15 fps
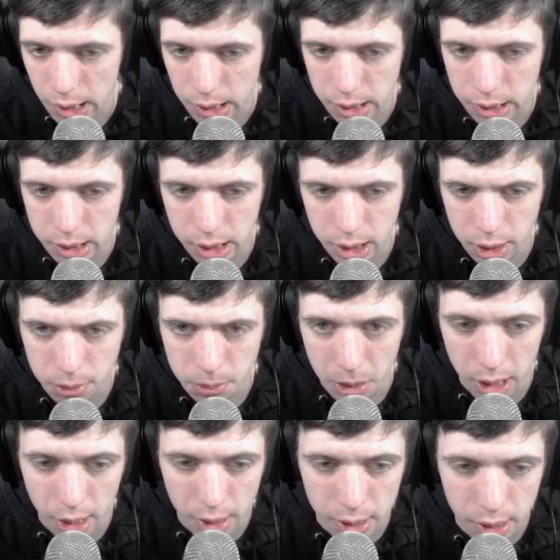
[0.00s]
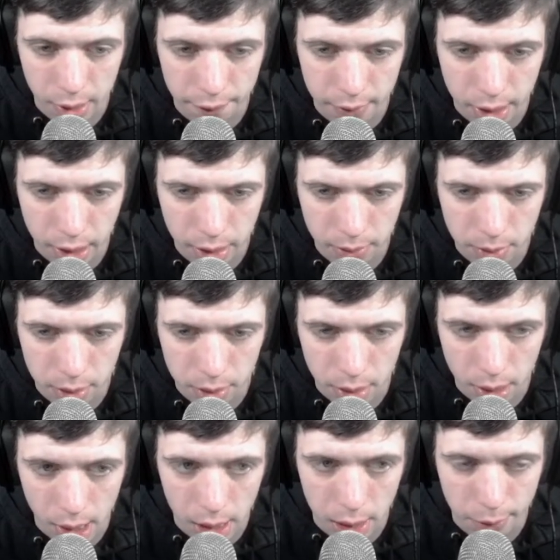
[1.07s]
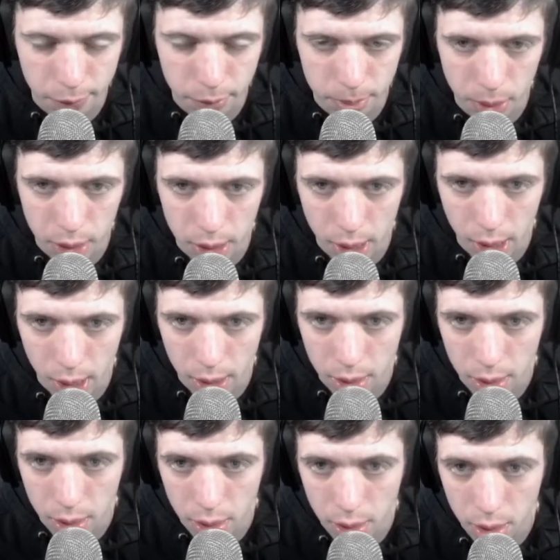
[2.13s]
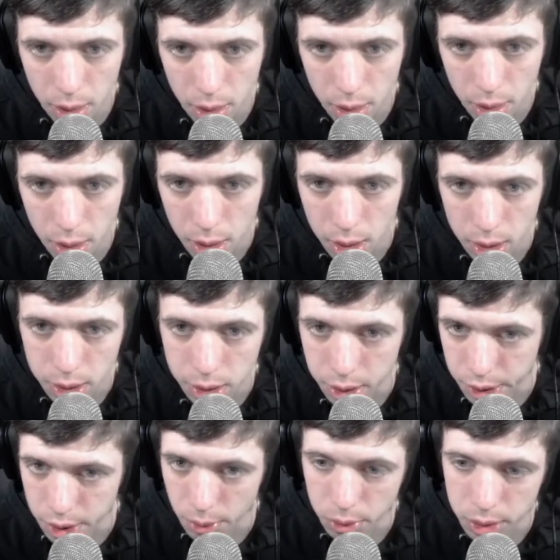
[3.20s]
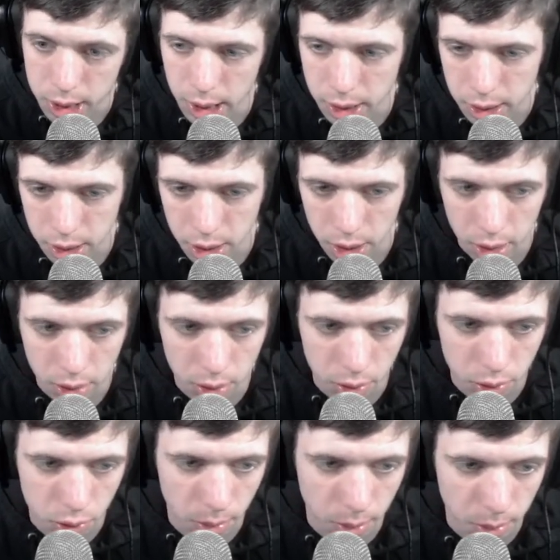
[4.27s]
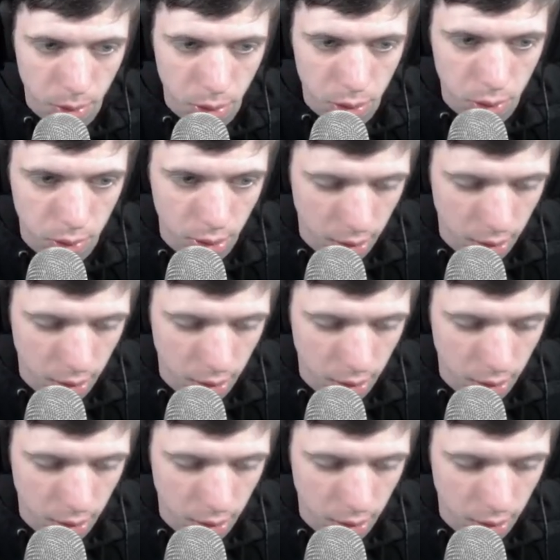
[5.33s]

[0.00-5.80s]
easy ease by hitting F9. And if we play that, see it's still stationary. So what we're going to do